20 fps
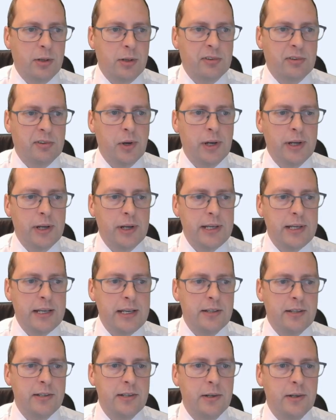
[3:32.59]
so what I need
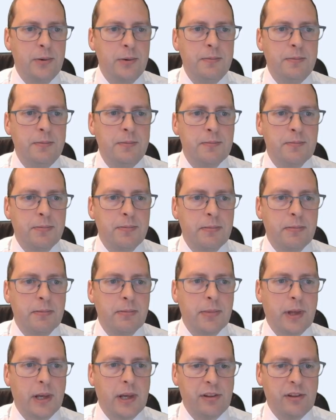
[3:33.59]
to do
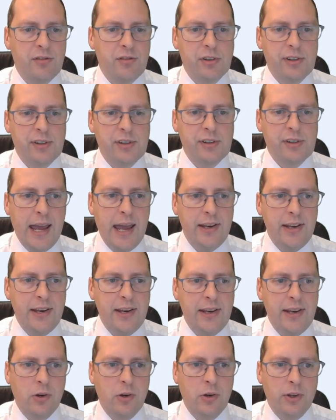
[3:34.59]
is just edit
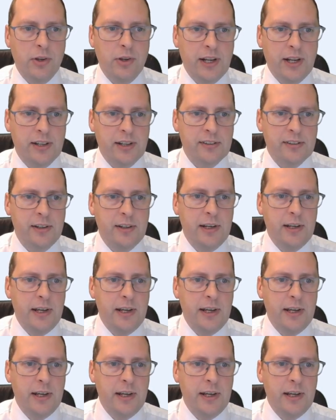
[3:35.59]
the look of this,